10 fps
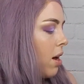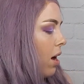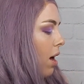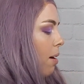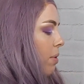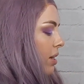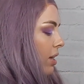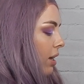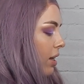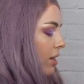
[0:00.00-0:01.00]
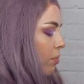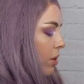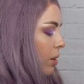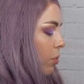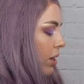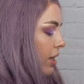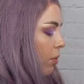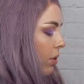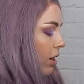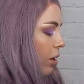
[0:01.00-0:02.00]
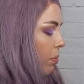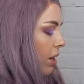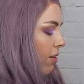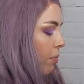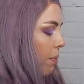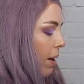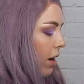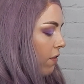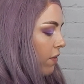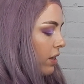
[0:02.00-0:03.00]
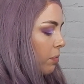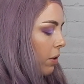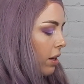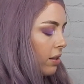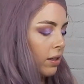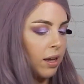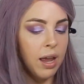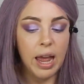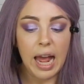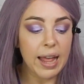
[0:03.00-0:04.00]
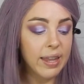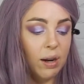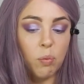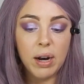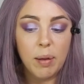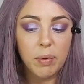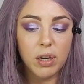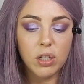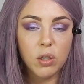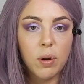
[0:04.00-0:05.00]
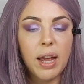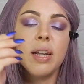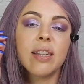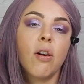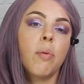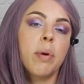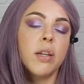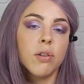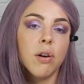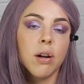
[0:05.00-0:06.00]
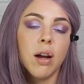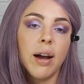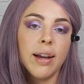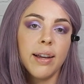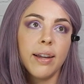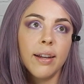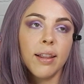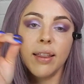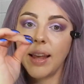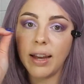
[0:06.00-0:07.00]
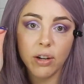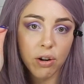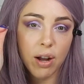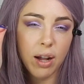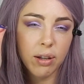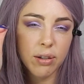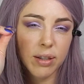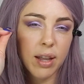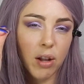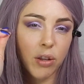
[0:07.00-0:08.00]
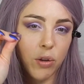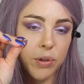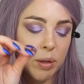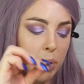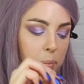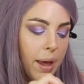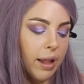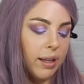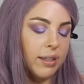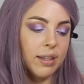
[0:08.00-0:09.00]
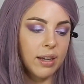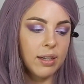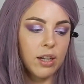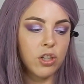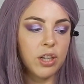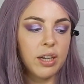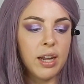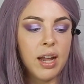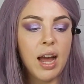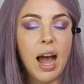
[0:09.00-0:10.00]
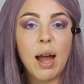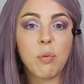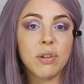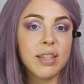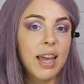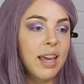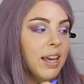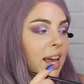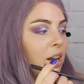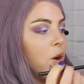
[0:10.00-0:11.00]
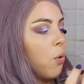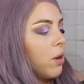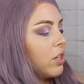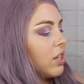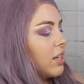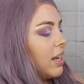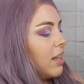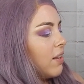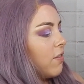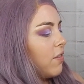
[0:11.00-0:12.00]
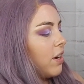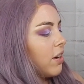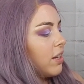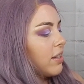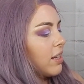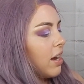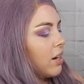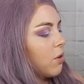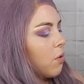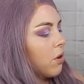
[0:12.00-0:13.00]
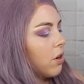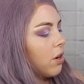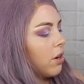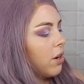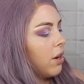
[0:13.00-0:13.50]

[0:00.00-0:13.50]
I'm going to take this. I'm going to spray it down with a little bit of my MAC Fix Plus. And then what I'm going to do is on my dark eyeliner colors that I'll use in my palettes, like Dungeon, I will take and go just in the very side corner.